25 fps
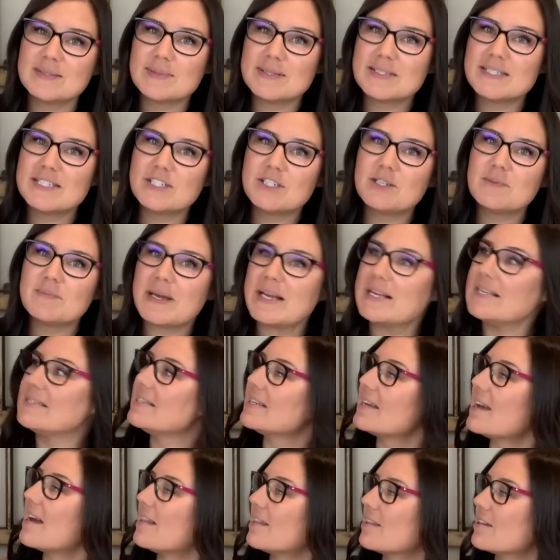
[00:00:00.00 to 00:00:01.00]
one's your
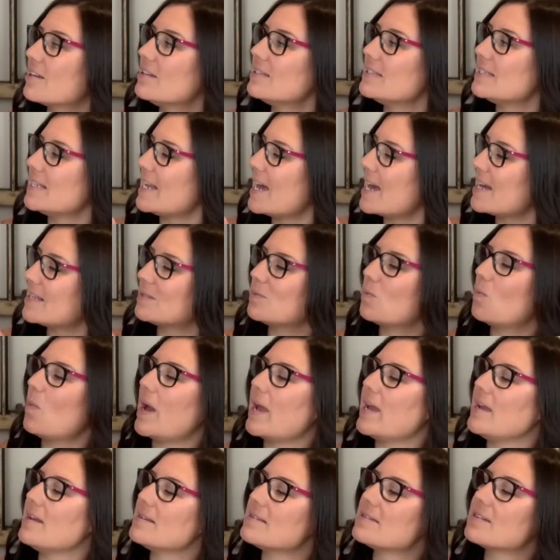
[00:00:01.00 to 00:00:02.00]
basic colors. It has
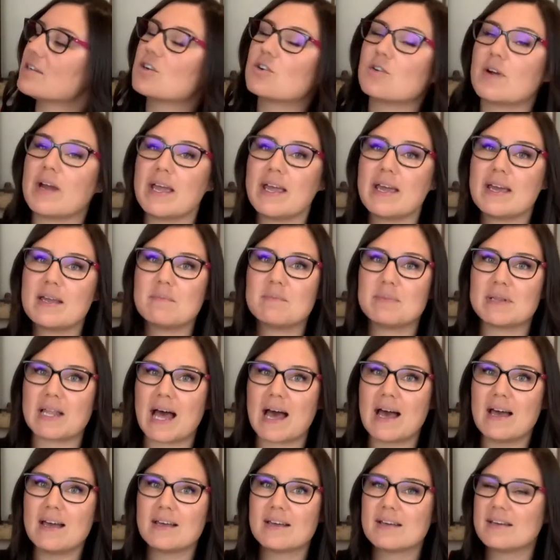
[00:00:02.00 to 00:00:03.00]
white, gray, and
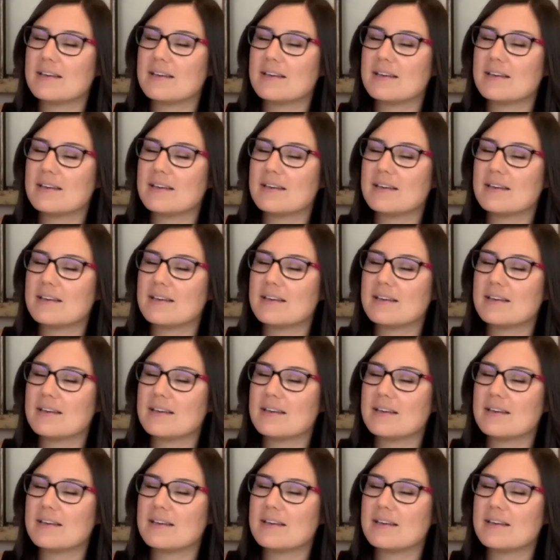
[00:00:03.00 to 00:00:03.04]
black.